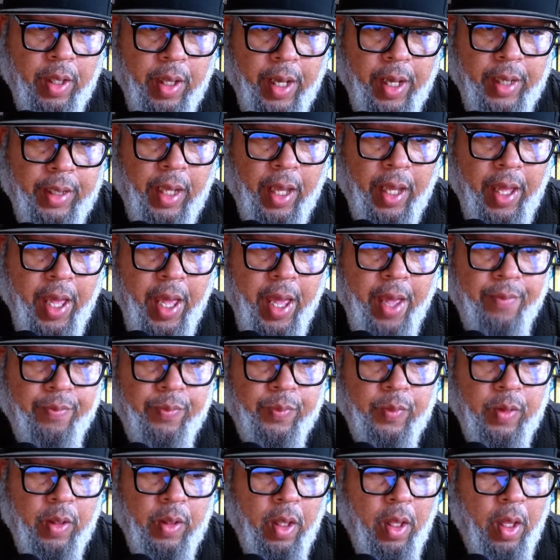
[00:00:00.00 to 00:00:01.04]
and I
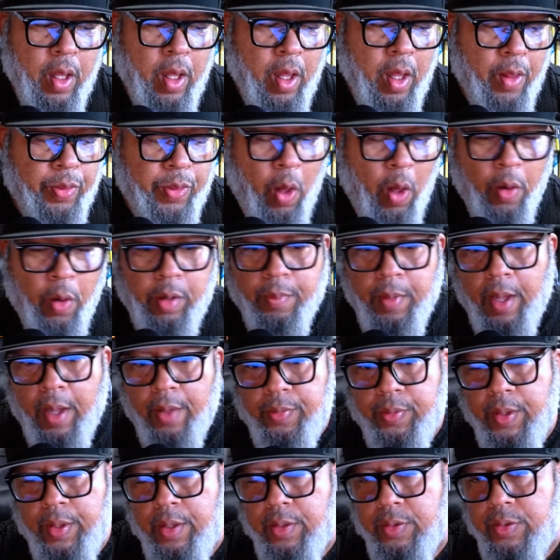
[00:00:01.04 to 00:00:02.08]
hadn't thought
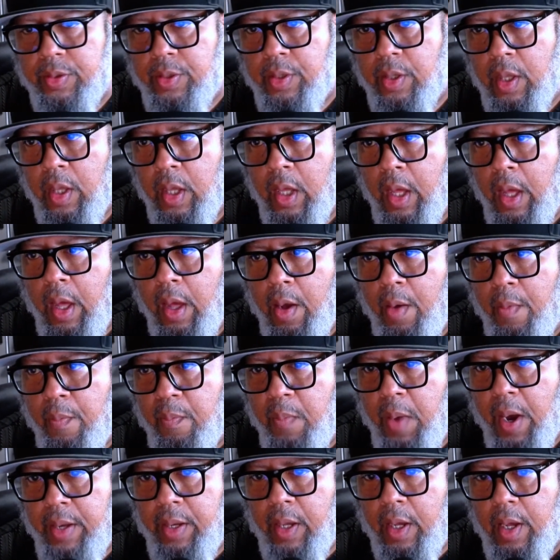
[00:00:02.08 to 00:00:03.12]
about this,
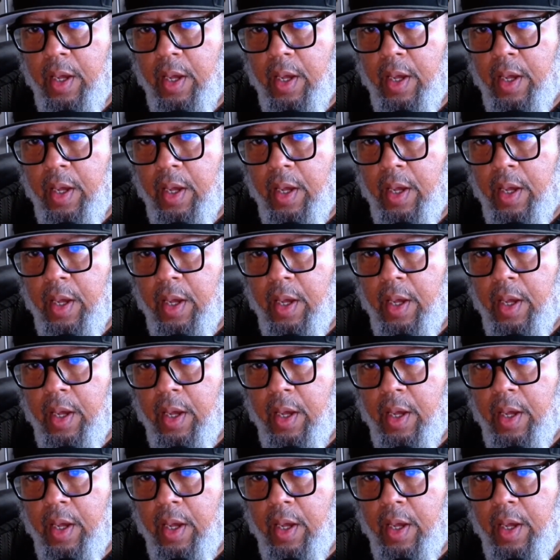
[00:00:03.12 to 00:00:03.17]
but